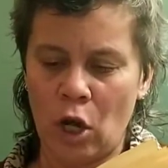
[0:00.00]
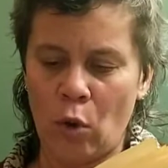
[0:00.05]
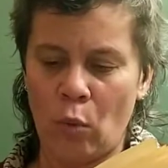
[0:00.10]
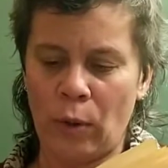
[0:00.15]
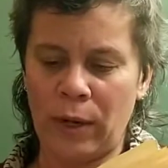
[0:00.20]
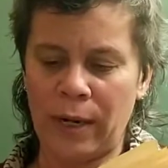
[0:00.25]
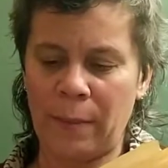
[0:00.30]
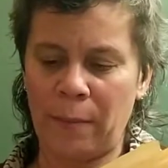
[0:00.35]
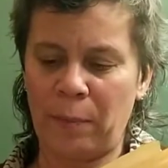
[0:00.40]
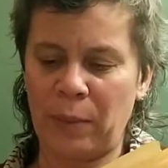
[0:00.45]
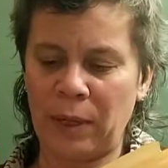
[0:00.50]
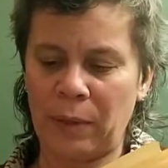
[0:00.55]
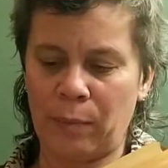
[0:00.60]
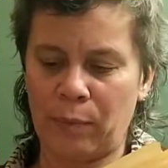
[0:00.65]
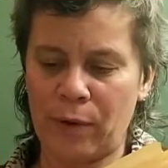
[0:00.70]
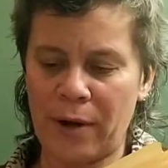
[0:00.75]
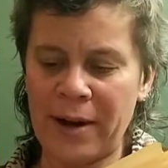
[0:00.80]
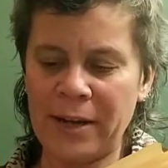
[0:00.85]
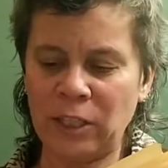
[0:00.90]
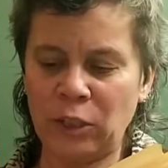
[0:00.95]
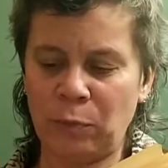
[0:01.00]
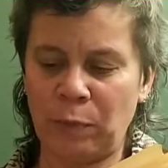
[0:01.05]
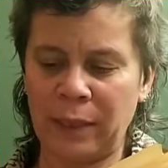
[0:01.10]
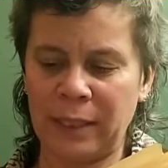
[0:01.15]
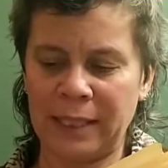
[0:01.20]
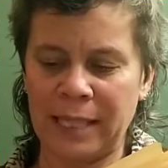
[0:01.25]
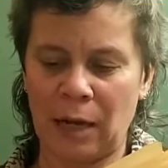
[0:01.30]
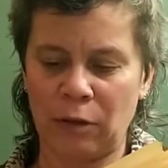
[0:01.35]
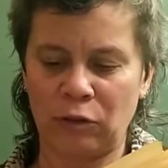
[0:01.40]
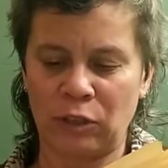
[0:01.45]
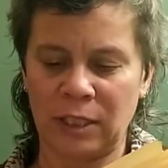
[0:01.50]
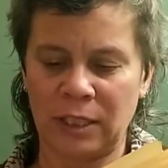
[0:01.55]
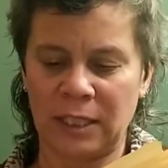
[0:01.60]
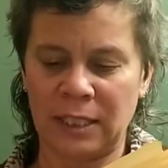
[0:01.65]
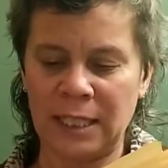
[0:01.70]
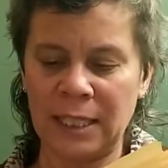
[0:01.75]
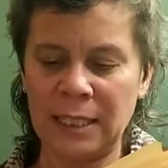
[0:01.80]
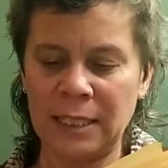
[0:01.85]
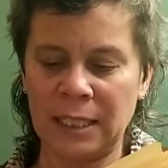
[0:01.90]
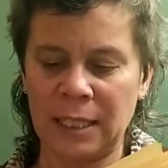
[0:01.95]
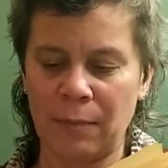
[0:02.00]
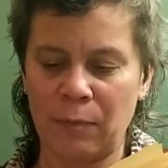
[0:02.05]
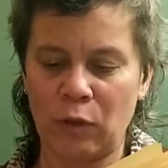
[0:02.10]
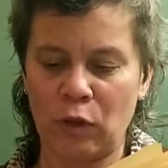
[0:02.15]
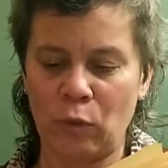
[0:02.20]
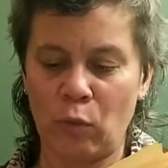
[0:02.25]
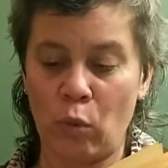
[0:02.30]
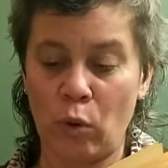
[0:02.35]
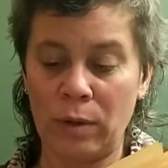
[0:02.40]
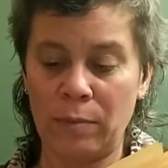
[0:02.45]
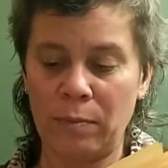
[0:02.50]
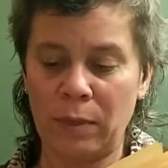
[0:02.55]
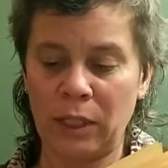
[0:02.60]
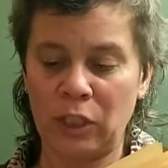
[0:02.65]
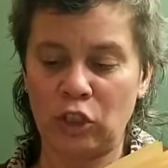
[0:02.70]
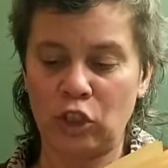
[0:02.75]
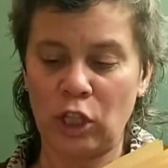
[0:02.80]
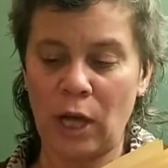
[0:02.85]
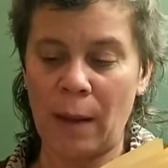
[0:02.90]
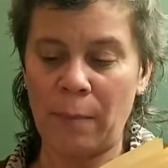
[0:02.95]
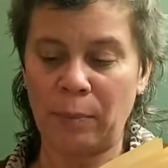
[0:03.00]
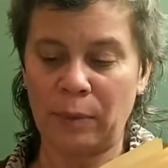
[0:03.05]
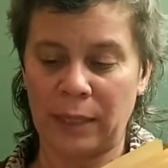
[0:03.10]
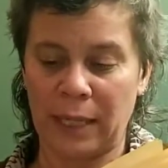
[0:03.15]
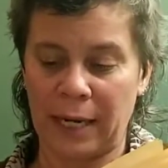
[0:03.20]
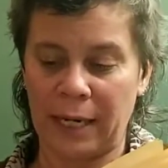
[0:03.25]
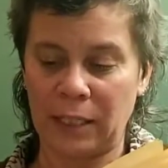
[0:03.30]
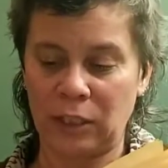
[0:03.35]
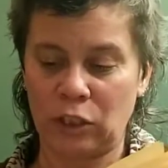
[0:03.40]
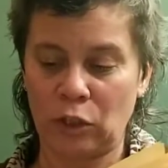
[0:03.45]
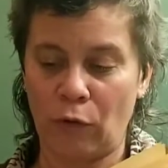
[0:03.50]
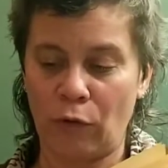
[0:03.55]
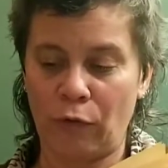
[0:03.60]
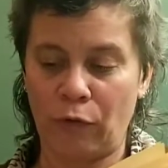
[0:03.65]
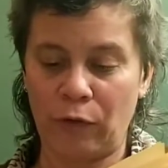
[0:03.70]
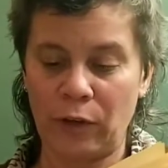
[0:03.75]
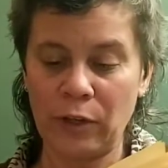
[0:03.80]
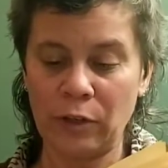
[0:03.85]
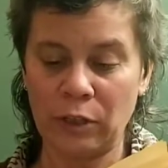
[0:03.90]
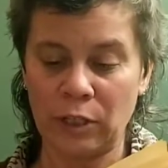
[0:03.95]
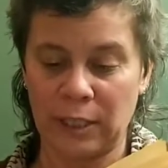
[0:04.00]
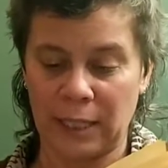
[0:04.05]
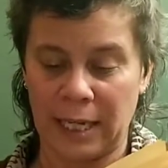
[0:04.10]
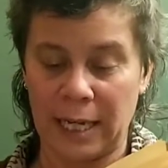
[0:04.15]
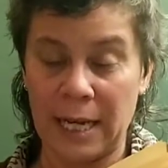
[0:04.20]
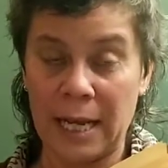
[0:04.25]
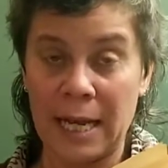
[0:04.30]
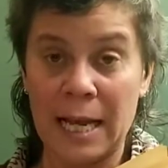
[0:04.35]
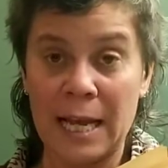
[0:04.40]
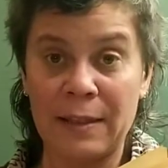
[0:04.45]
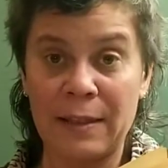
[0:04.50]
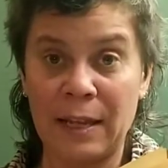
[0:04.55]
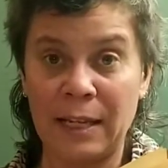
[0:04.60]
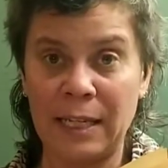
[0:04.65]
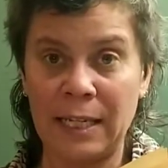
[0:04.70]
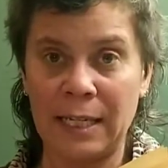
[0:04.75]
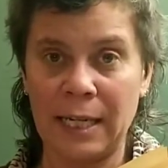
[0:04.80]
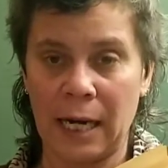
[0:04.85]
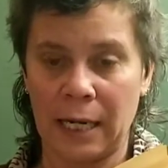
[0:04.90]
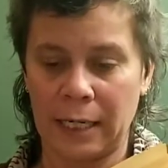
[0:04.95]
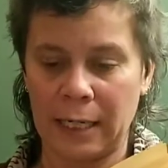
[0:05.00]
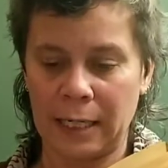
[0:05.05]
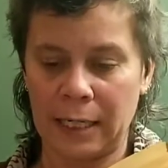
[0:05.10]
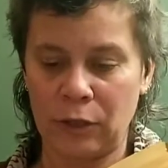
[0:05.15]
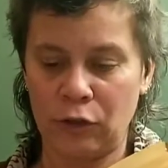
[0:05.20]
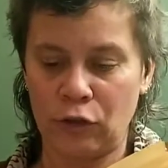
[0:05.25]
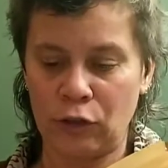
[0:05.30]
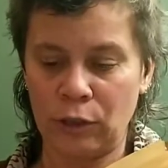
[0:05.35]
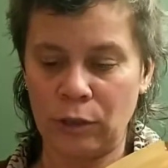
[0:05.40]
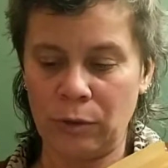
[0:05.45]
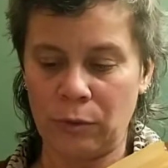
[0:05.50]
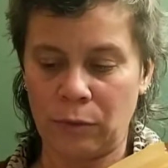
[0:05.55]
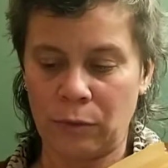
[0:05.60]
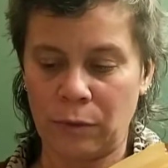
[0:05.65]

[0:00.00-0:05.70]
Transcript: When a big branch bent down to seize him, the Woodman chopped at it so fiercely that he cut it in two.